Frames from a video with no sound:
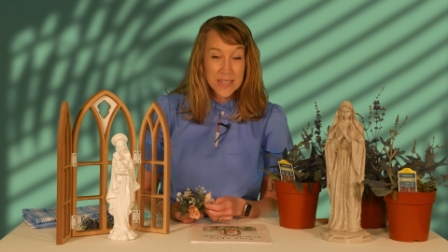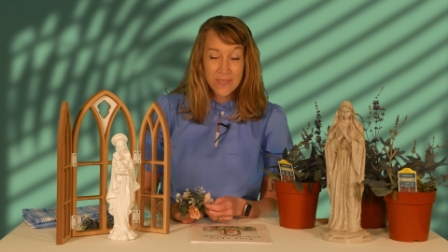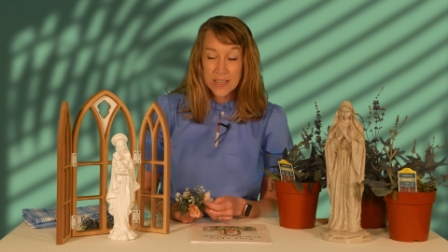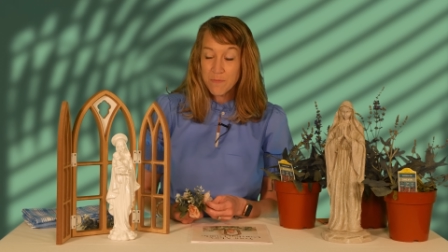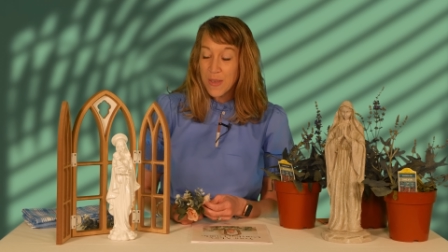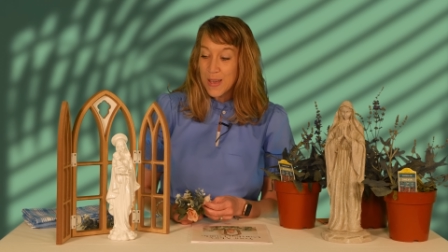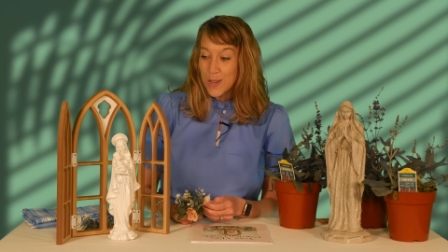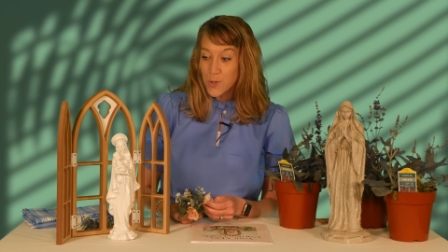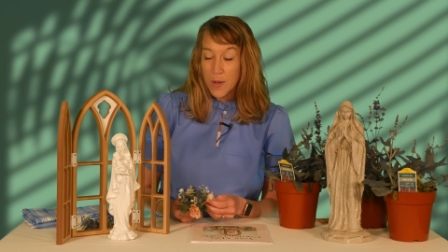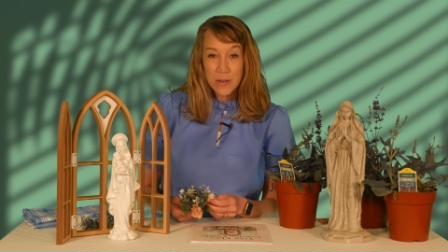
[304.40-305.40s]
even.
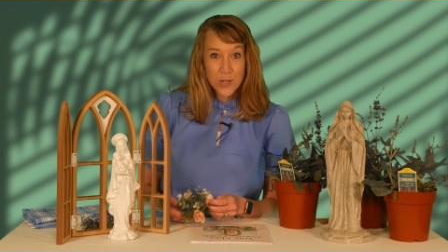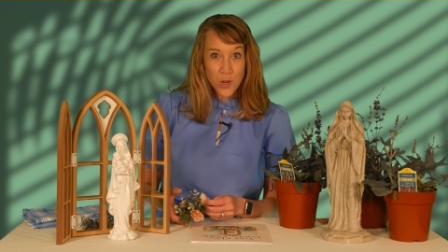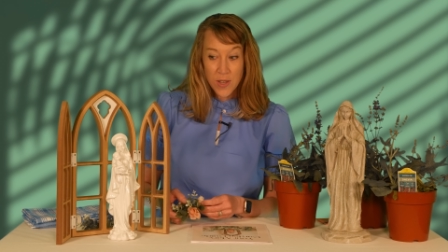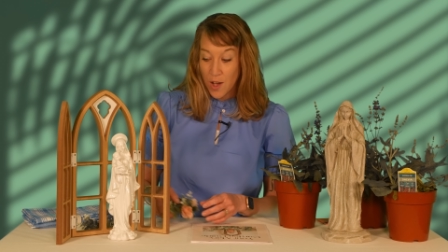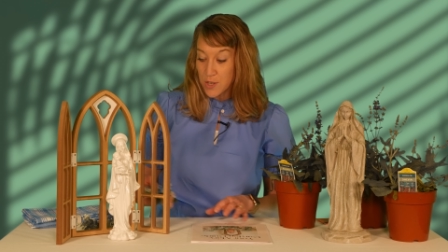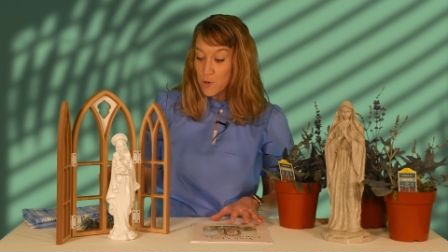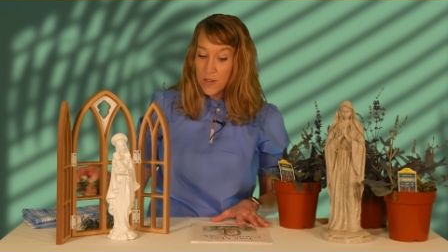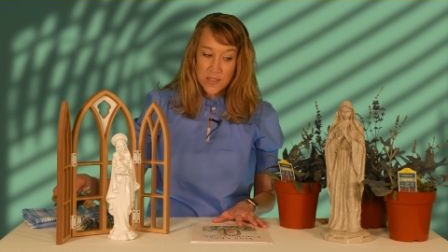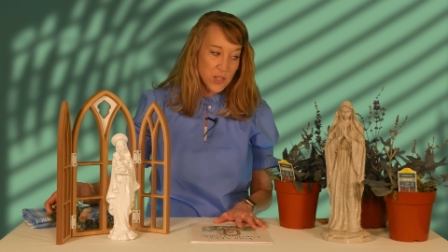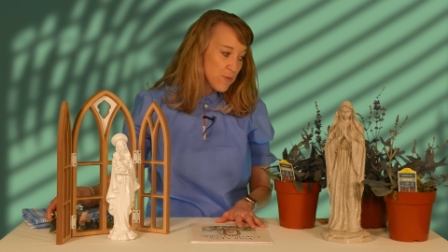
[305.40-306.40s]
So I'm going to show you how you
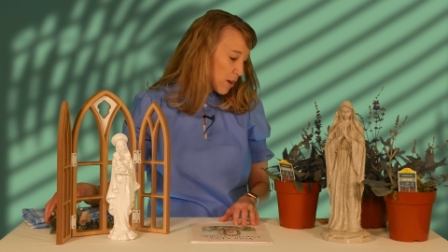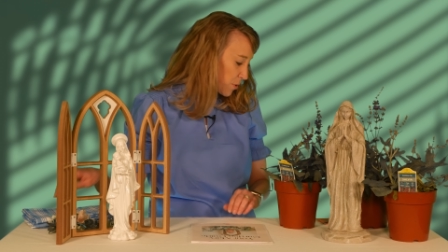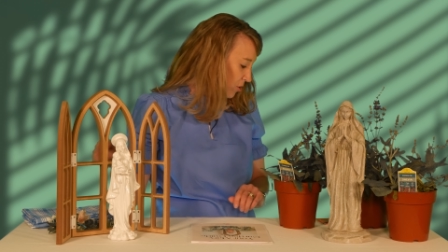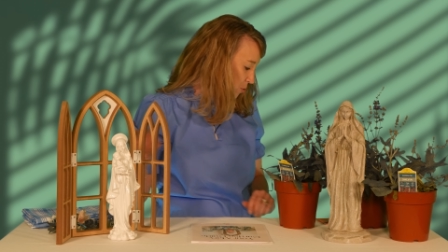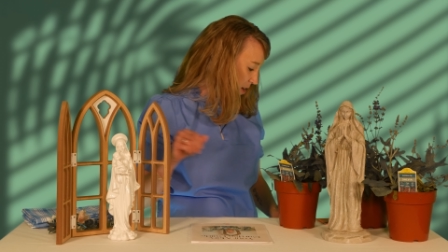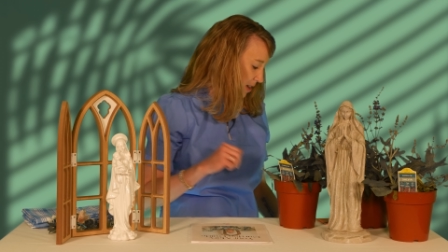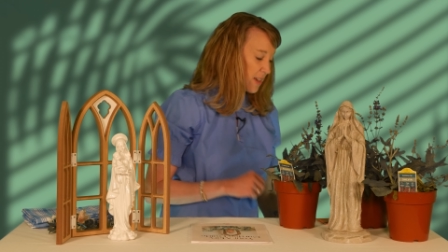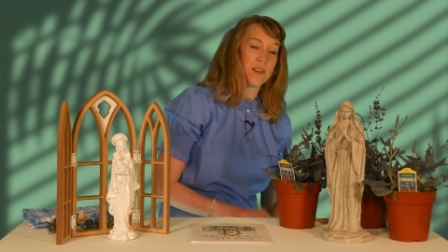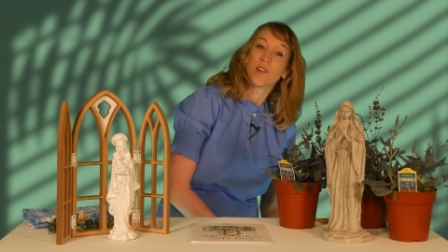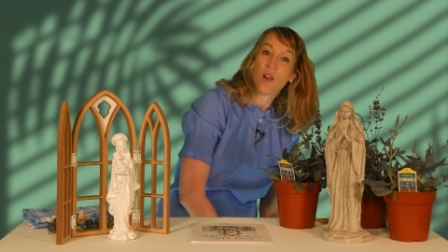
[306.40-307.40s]
can do that real quick
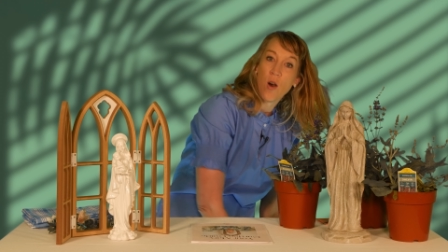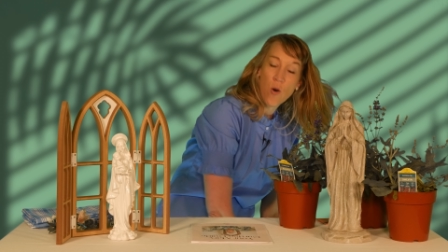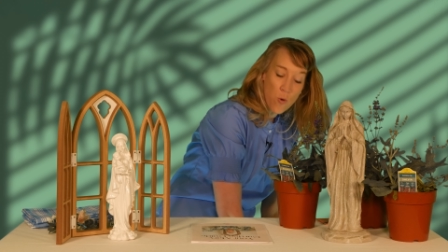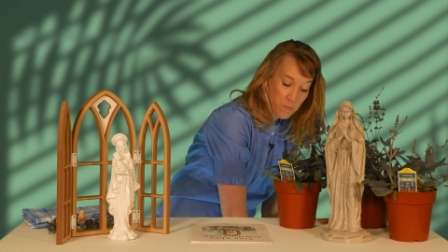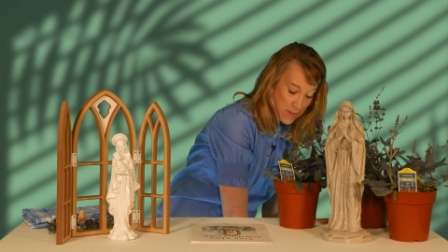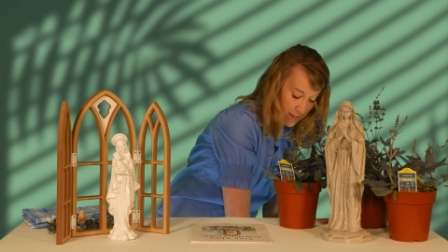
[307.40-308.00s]
in your home.